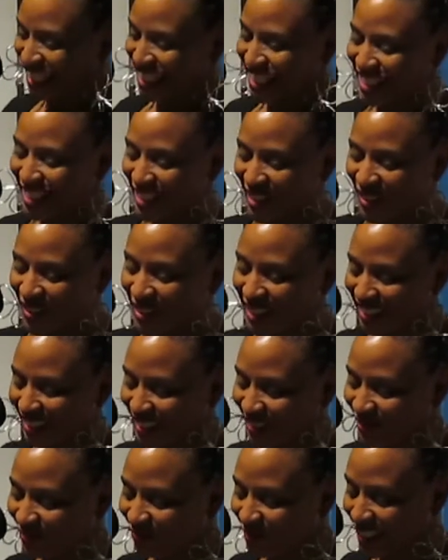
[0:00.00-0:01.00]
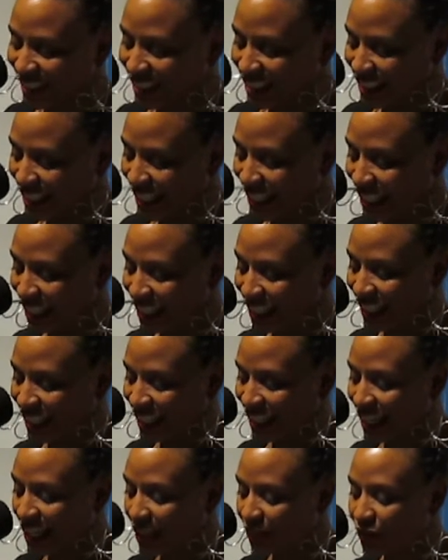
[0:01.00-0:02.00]
So I
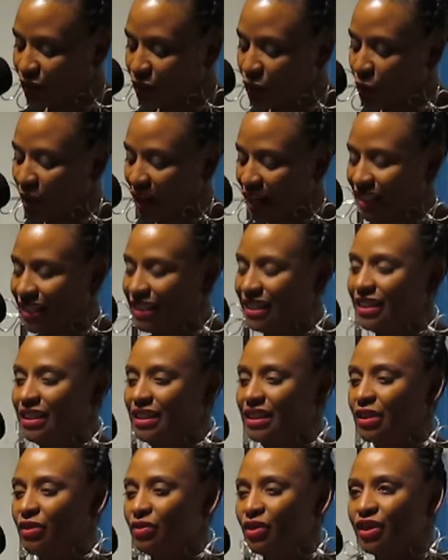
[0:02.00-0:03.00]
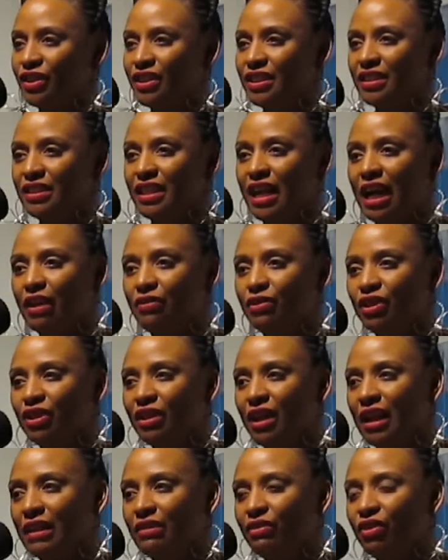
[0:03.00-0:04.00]
have no idea if there is an
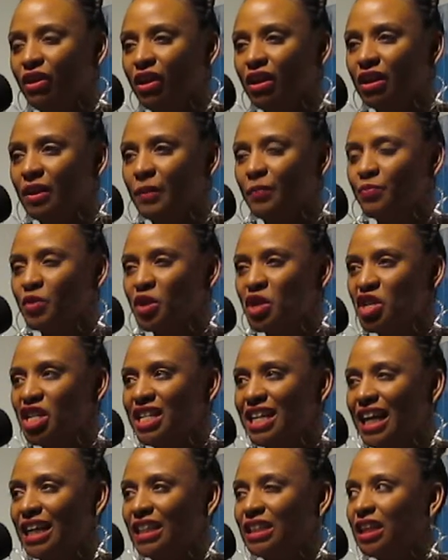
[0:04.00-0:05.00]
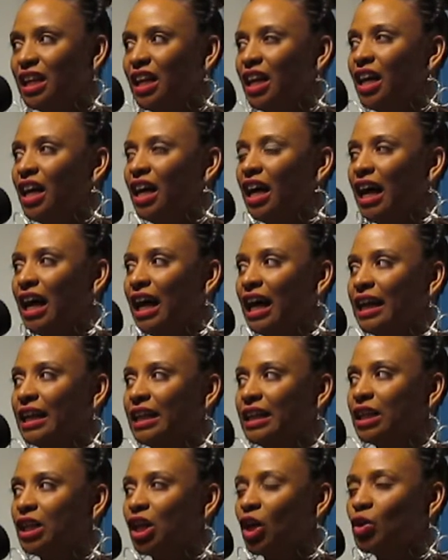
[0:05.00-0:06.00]
afterlife, yet
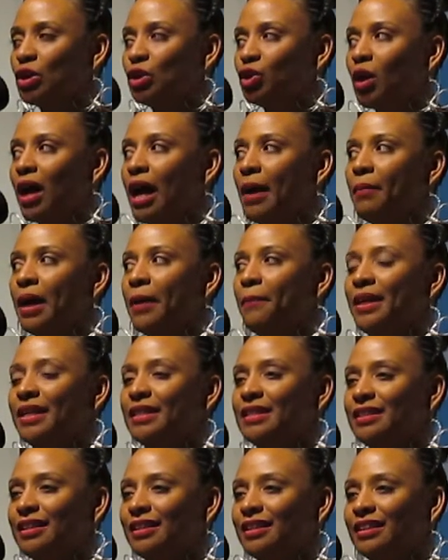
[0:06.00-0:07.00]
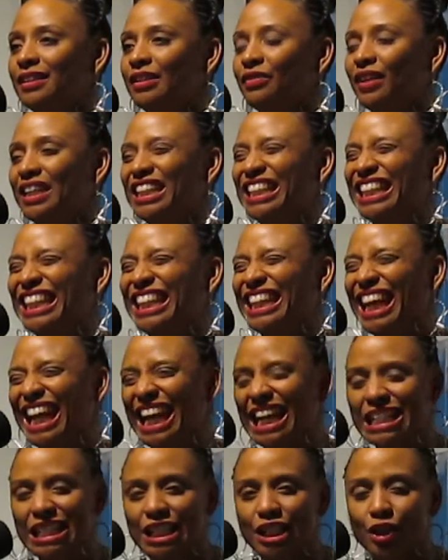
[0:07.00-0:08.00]
I try my best to live in
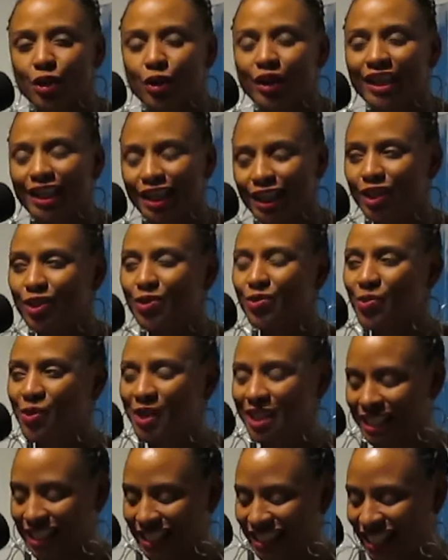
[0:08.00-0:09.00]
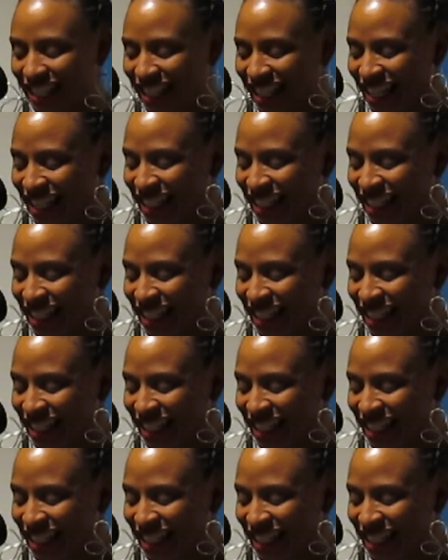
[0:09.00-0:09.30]
case there is one,